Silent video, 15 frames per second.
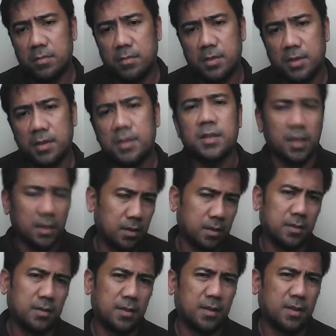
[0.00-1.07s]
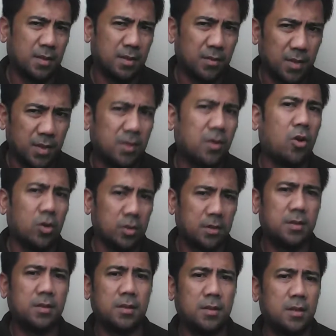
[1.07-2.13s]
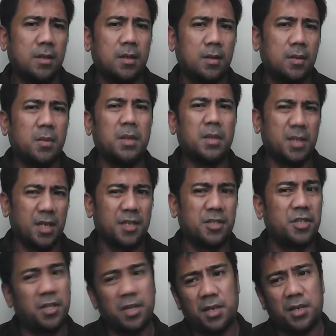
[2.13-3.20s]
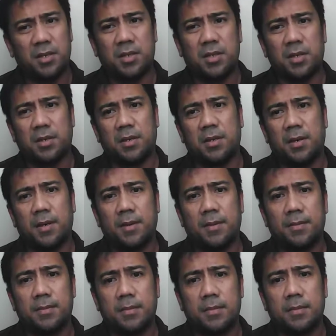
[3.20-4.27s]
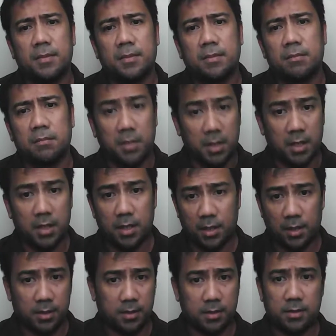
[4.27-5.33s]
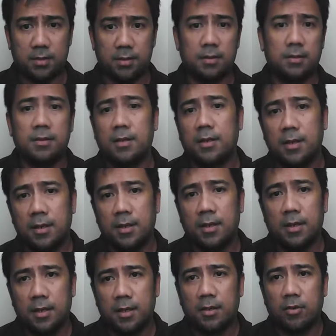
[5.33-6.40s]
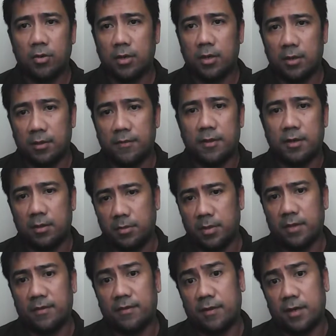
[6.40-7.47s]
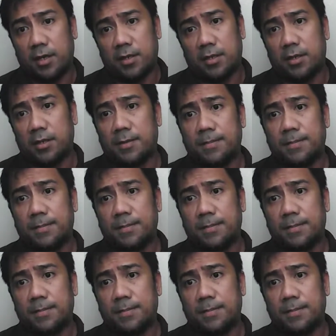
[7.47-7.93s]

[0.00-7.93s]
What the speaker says: Still, the result will not change here. Yeah, but at least you give a little bit of fight here.